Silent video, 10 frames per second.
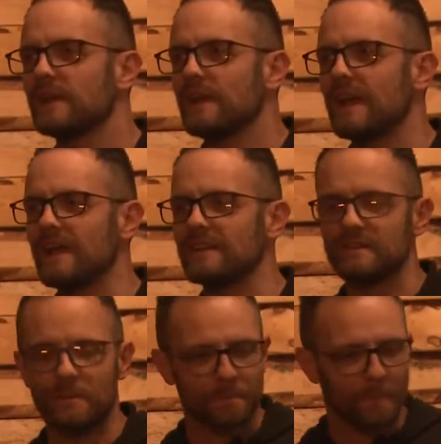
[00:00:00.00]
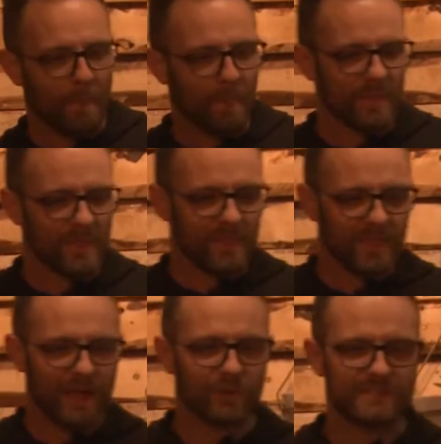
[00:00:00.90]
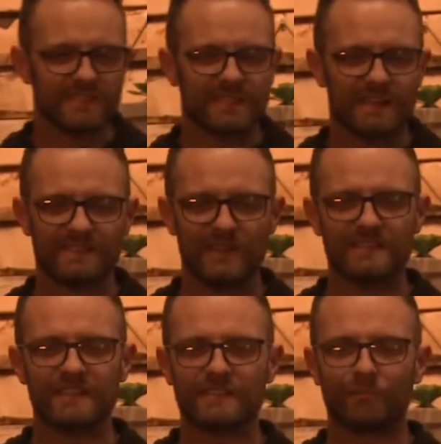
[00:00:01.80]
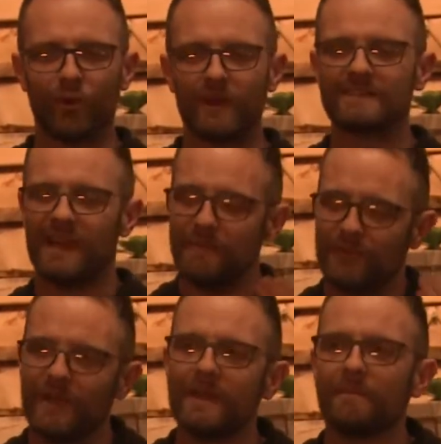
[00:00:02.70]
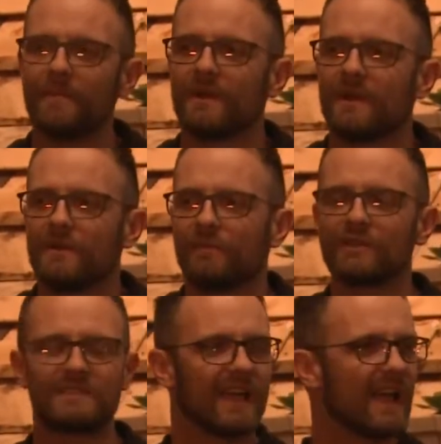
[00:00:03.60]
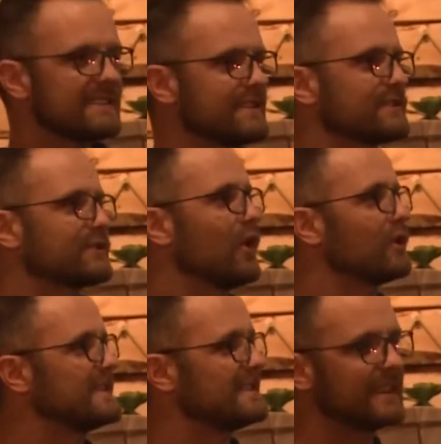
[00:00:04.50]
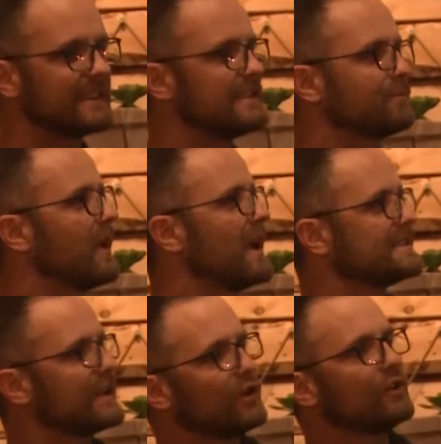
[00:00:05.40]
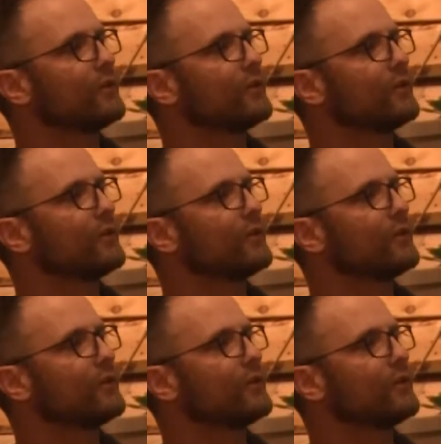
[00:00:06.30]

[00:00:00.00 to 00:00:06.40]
And it's such a disappointing time for him because he has this goal, he set these plans, and he couldn't